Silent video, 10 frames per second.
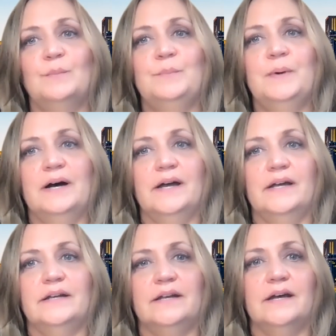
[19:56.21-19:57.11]

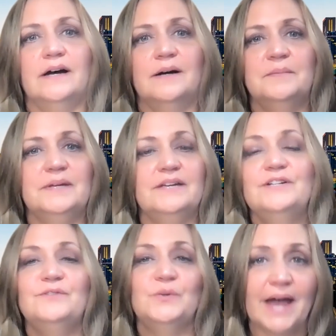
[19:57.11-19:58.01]
But even
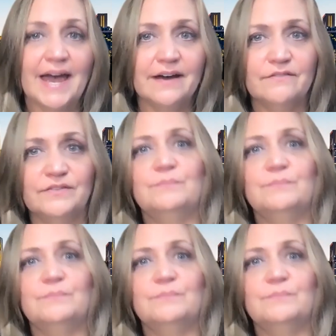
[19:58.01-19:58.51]
if you have